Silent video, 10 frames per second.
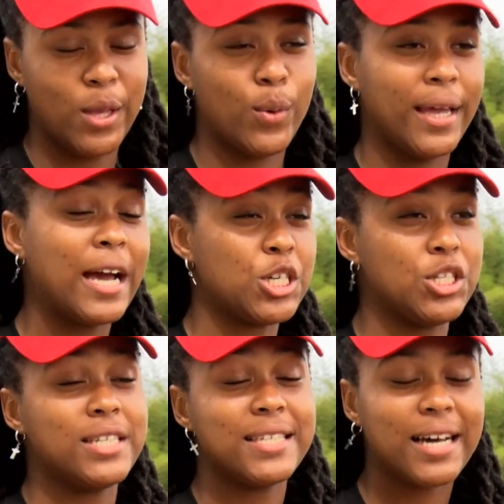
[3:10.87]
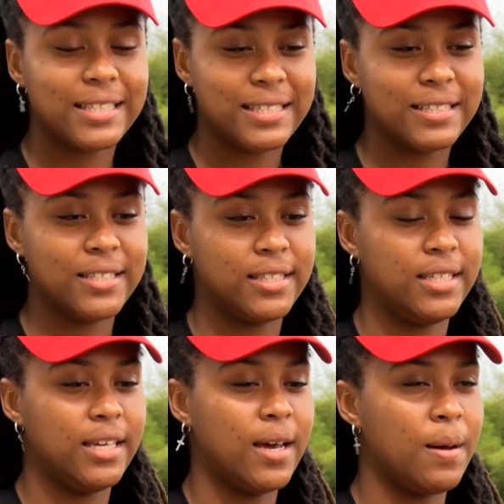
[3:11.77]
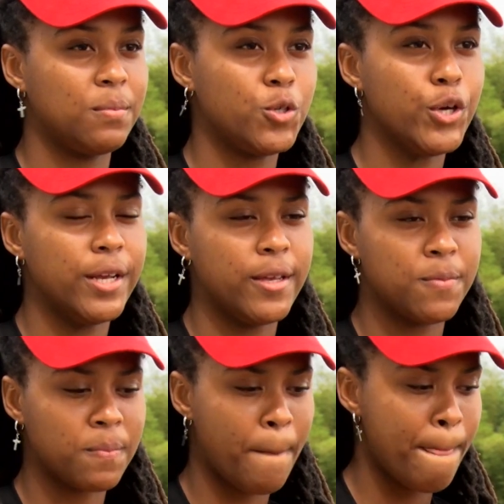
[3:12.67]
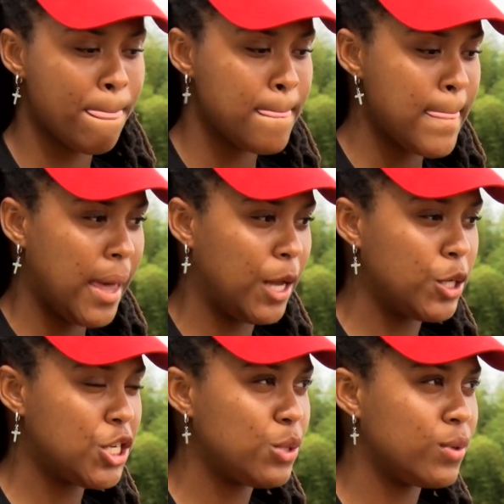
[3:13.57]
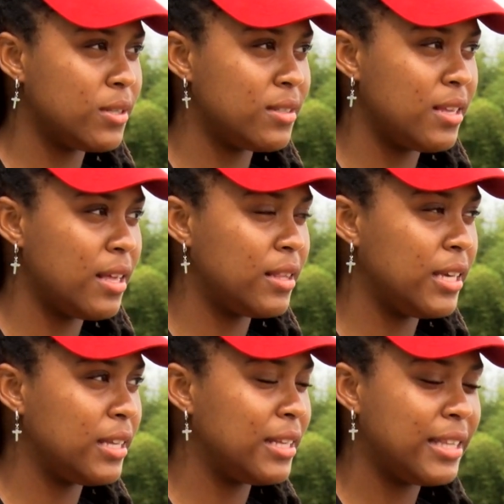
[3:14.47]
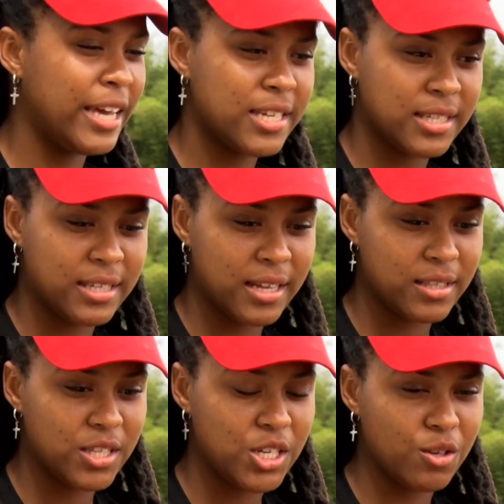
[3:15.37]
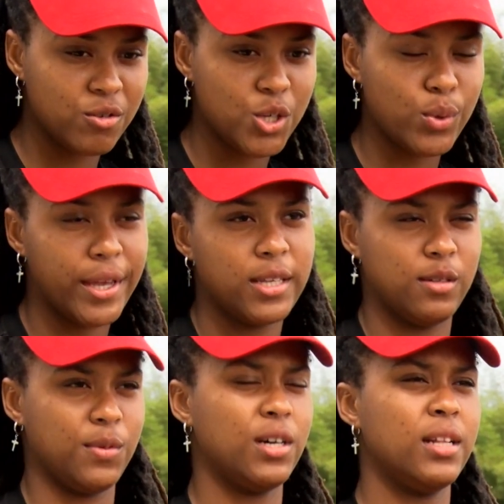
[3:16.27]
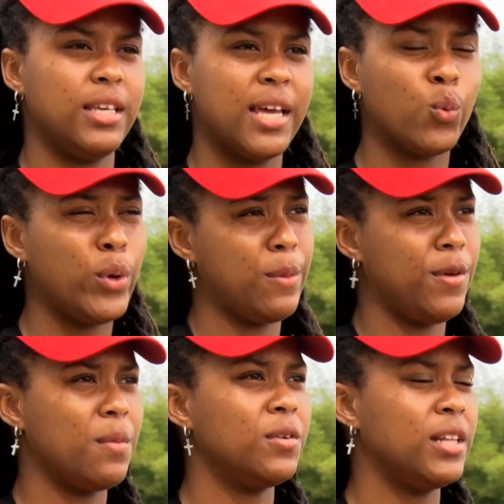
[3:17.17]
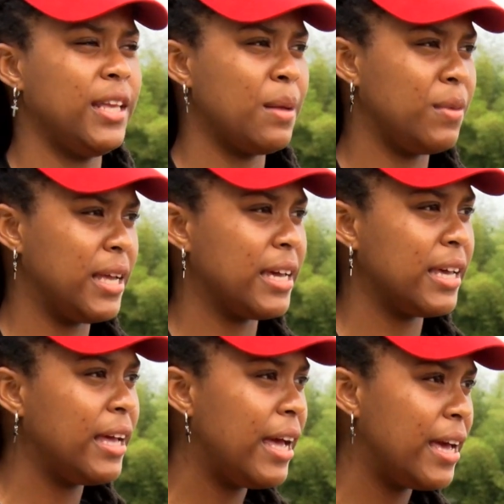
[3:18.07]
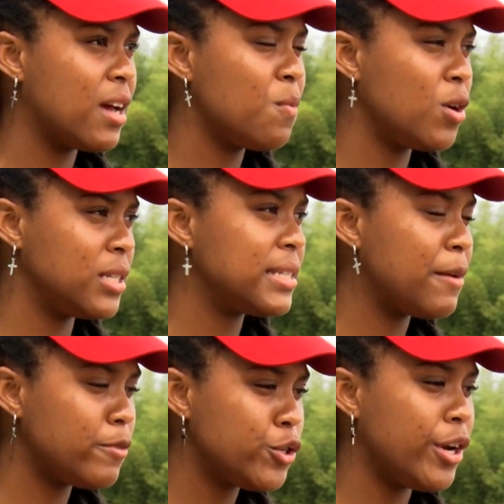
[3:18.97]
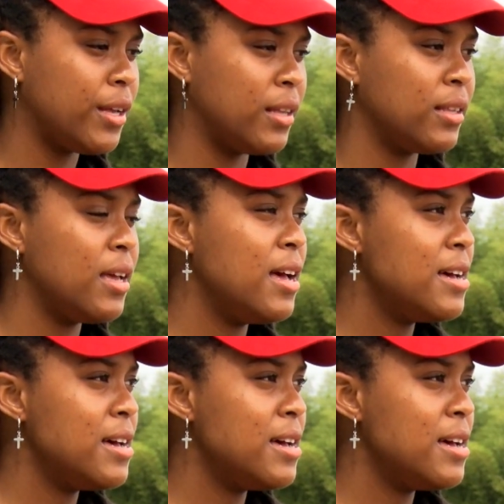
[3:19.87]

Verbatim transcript: And when I actually started the um, training, you know, she would, the, the days that she, you know, she would get up early and wake me up early and be like, hey, come on, it's time for training.